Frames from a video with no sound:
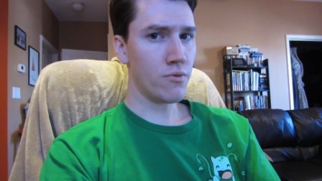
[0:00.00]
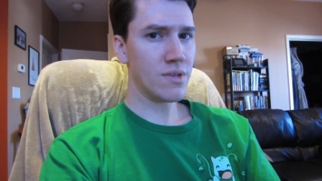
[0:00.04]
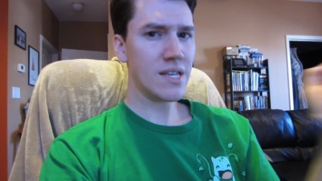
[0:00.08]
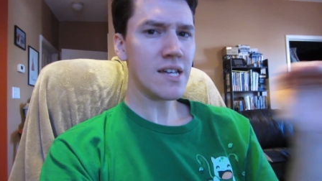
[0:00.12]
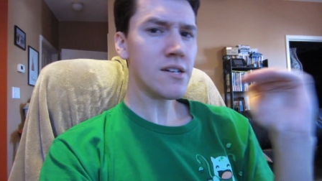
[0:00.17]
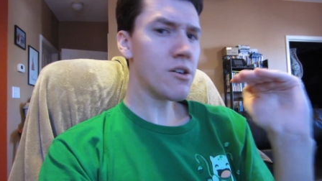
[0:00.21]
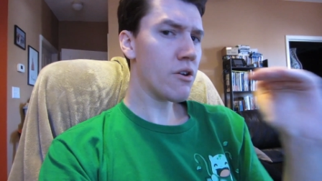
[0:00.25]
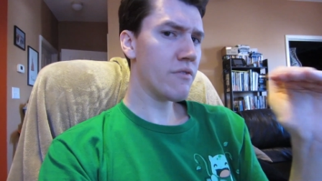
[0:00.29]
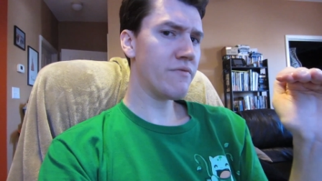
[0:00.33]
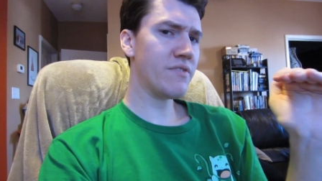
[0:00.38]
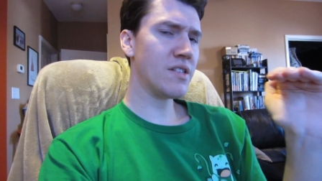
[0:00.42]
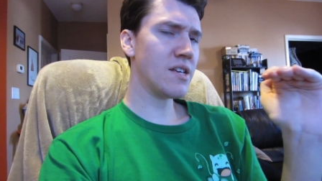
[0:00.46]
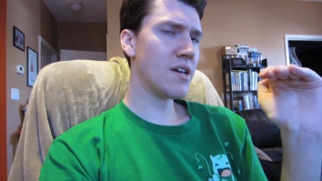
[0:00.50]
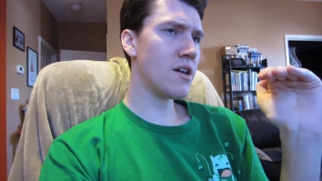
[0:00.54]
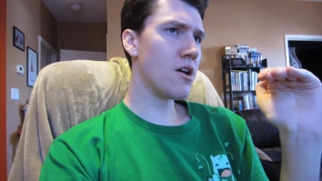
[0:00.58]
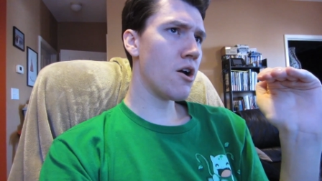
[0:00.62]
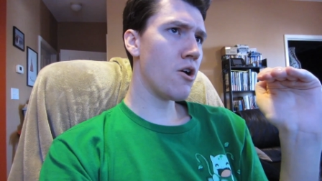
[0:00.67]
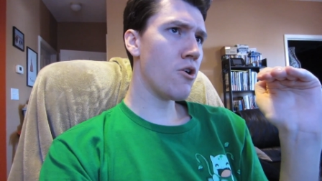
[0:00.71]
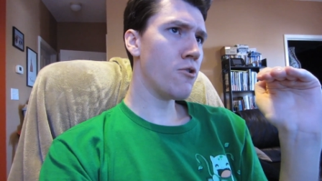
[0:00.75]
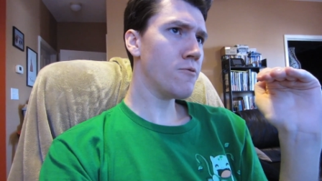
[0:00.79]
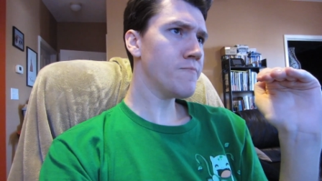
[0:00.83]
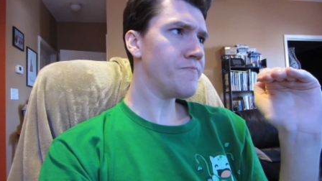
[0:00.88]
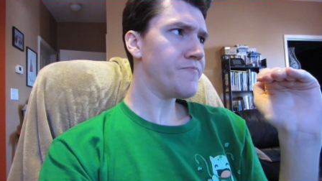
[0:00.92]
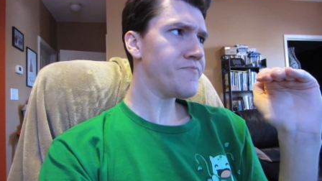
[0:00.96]
Nico
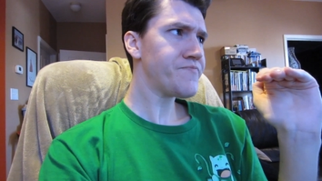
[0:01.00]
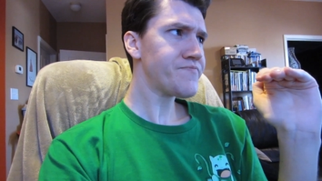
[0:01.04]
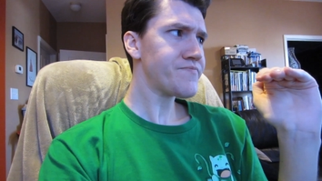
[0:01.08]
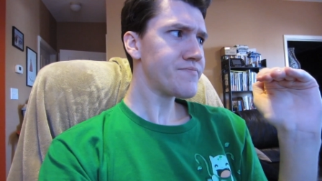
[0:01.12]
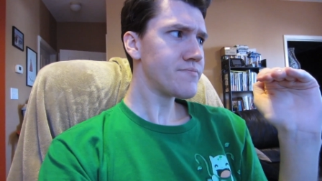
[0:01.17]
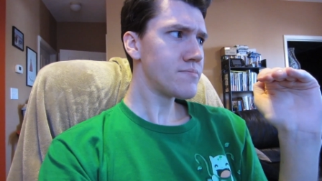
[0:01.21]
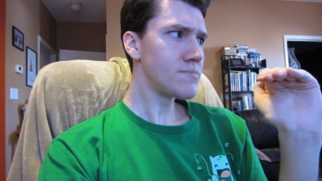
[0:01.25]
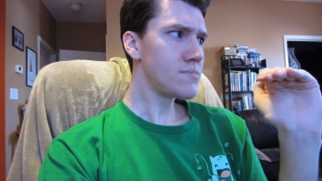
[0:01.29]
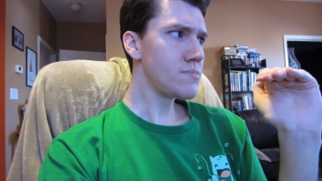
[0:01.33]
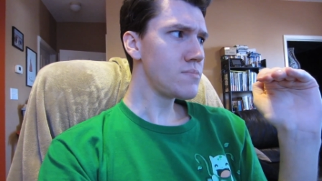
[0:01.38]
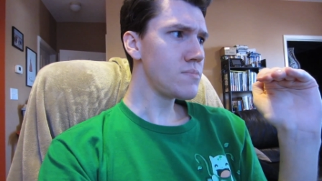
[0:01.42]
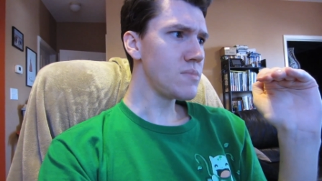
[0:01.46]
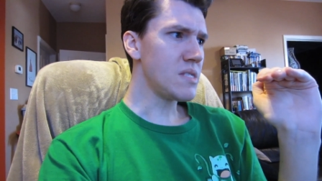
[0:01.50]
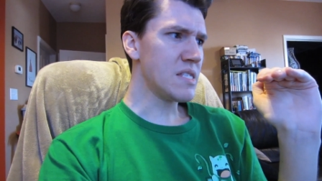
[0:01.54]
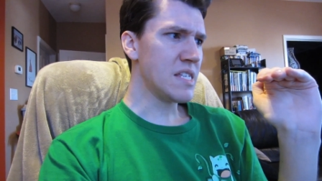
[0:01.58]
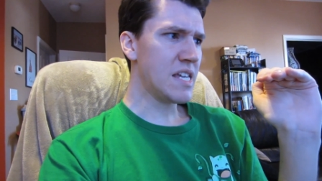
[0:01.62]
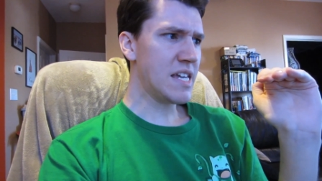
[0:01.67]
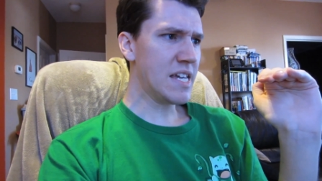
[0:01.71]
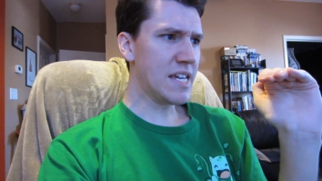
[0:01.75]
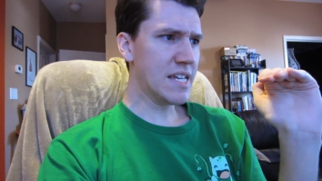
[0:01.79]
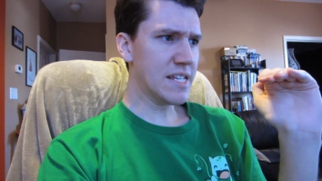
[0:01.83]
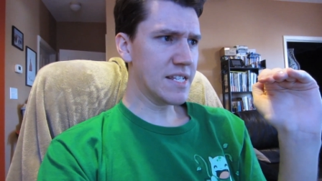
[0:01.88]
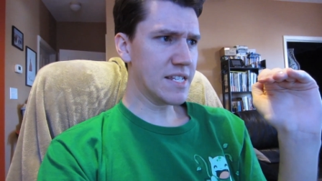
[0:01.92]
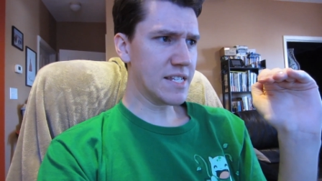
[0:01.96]
Video
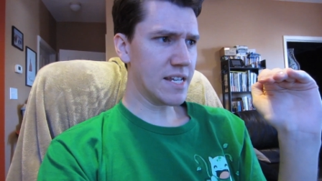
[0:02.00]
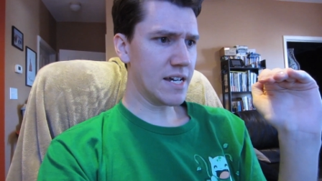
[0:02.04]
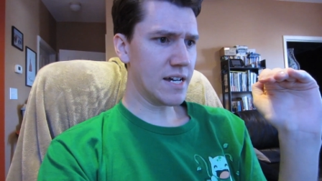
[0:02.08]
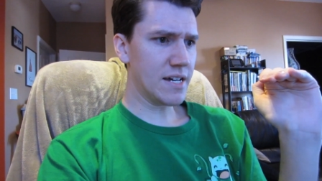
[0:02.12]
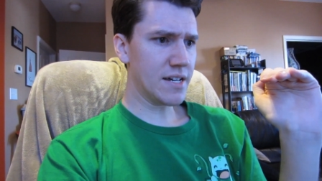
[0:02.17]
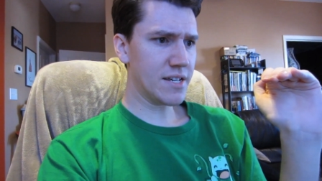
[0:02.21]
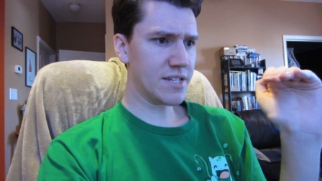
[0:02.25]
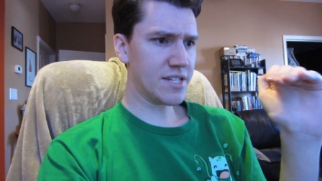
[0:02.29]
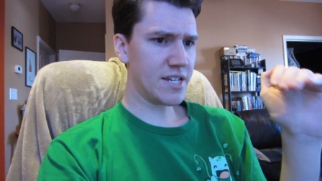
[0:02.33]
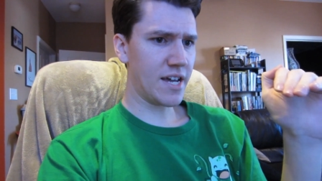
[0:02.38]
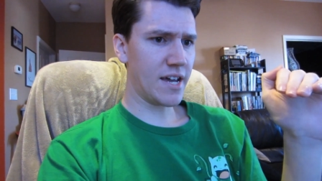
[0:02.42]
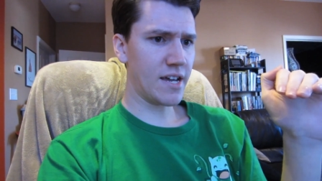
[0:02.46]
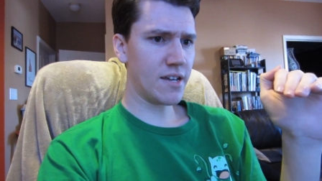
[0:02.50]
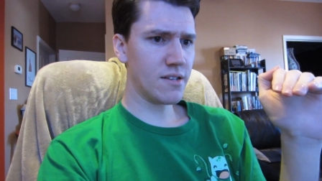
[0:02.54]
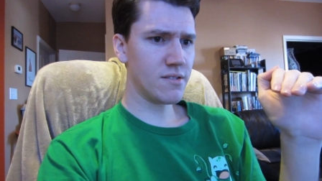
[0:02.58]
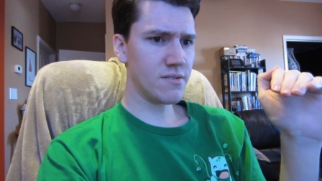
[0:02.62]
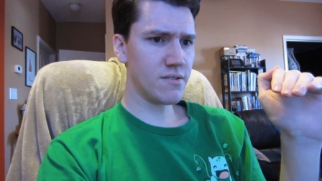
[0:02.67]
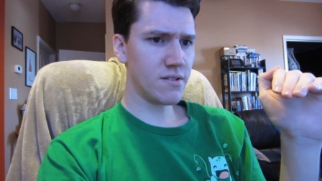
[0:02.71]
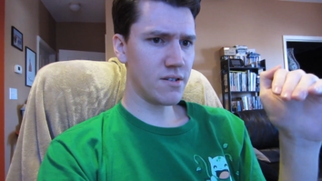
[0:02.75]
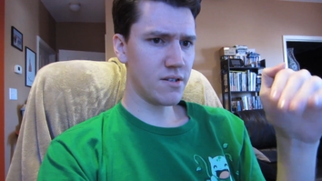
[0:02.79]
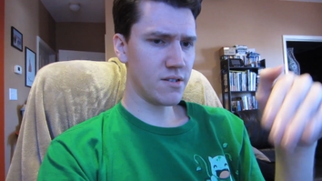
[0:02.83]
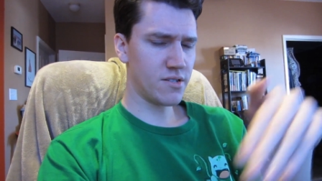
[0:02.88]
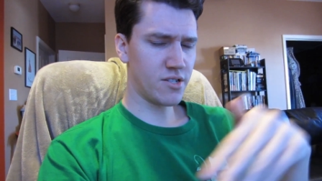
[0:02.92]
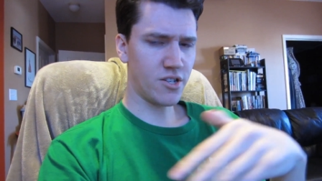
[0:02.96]
is uh, a site,
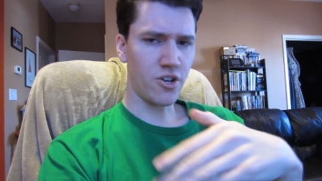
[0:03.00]
it's